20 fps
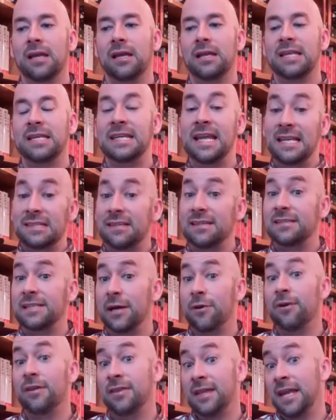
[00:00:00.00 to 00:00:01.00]

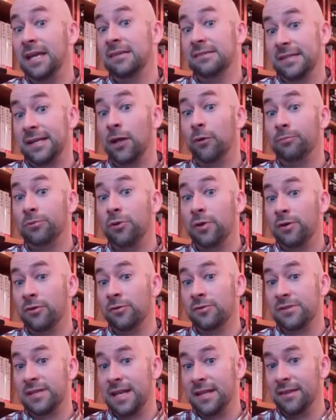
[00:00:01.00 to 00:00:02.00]
necessary things to help you
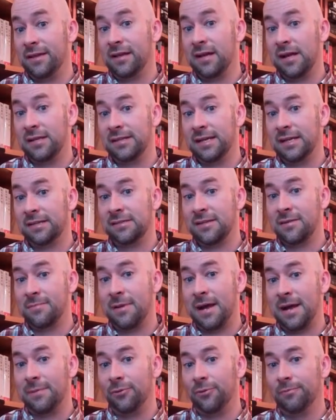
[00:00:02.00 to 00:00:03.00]
understand the context of the
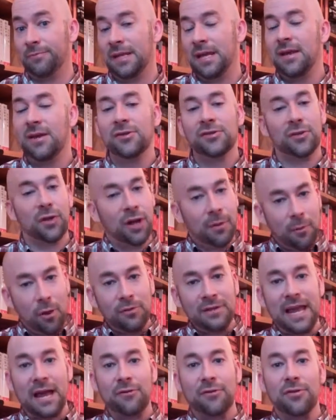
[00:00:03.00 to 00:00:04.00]
Bible. So come
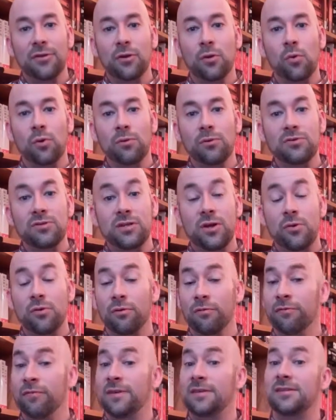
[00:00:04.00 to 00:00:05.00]
on down to the Cornerstone
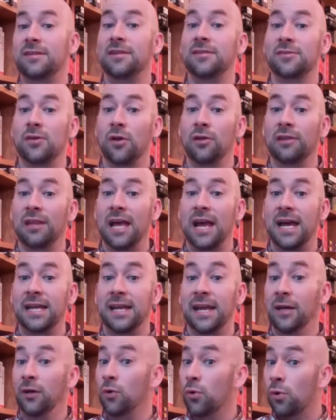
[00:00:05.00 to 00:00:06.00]
or visit us online
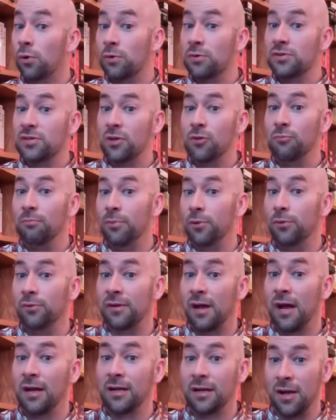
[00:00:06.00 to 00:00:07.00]
at
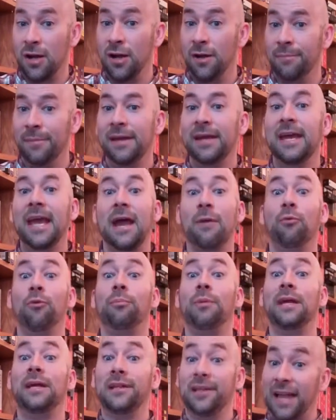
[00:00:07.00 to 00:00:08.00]
cornerstoneboone.com, and we'll
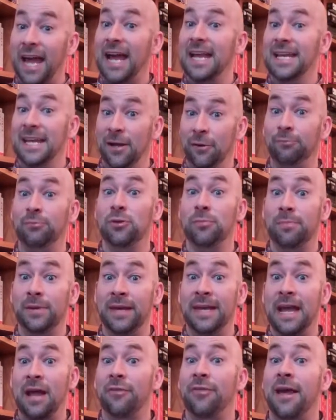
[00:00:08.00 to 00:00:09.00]
be glad to help you
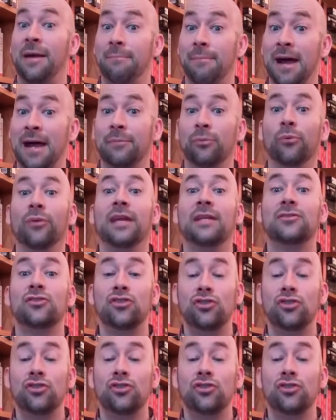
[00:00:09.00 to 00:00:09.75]
pick out that Bible that's